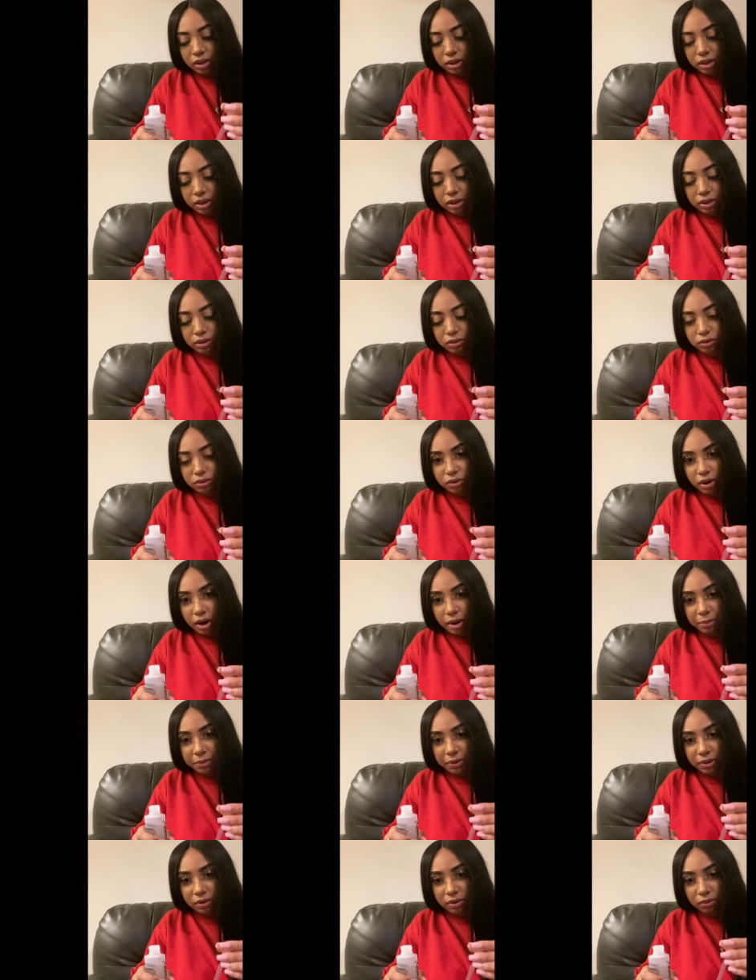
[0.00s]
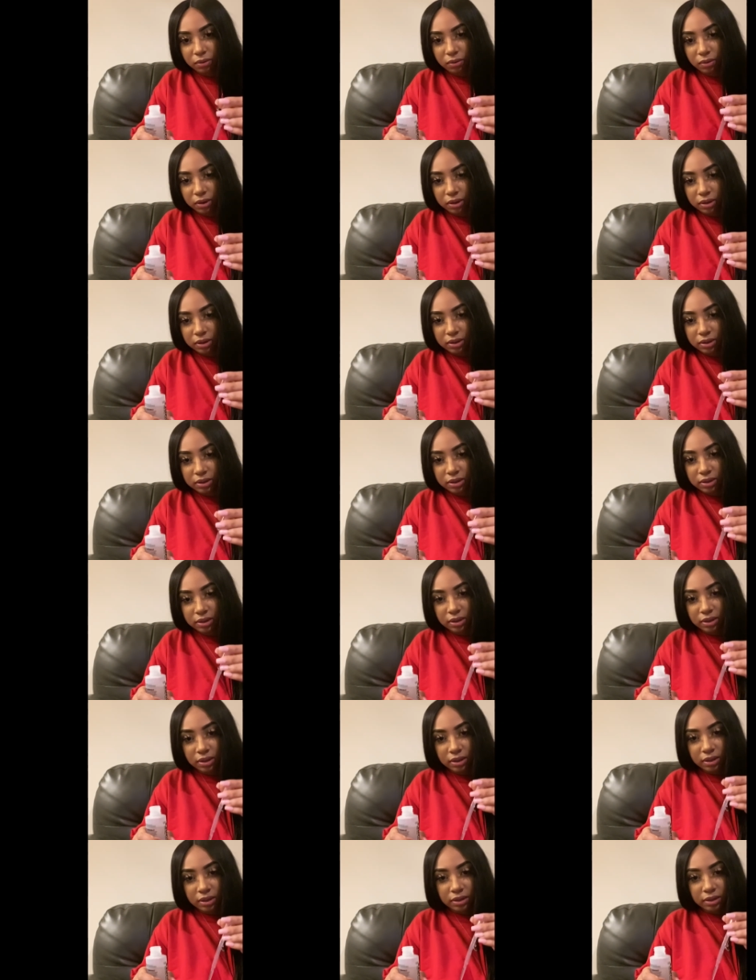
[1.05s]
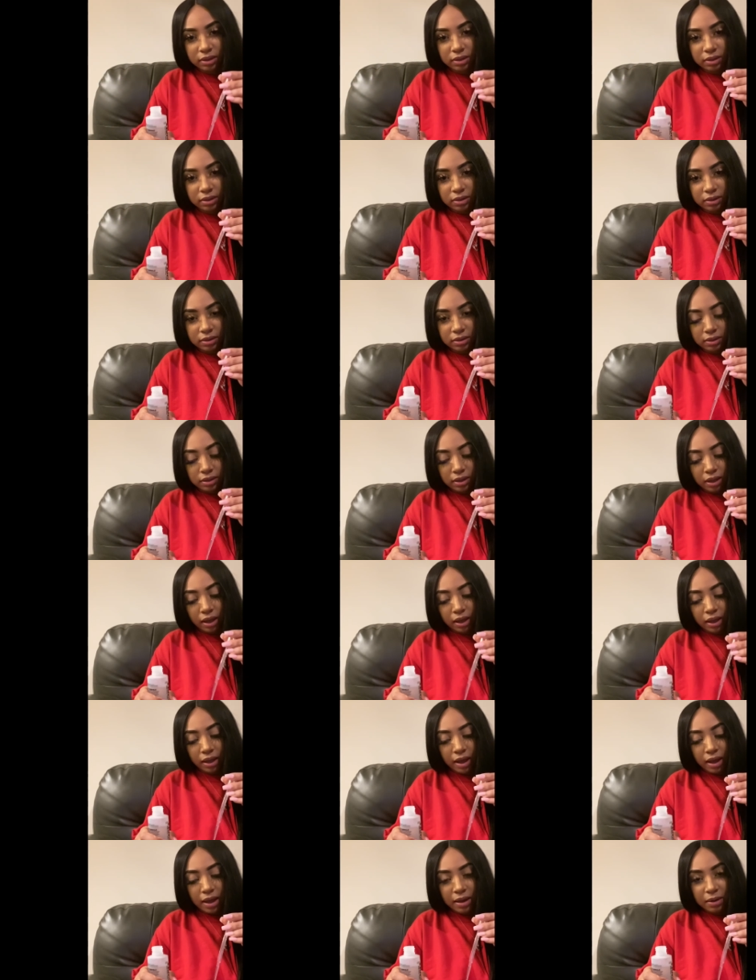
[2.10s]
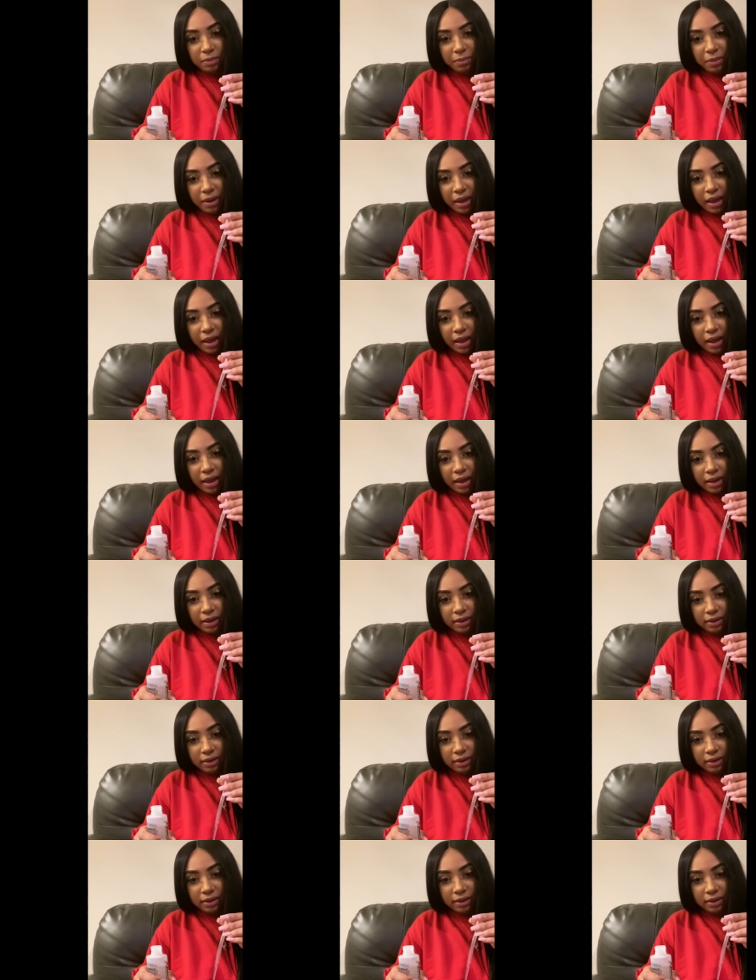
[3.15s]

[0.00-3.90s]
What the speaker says: and drop it onto the cotton pad.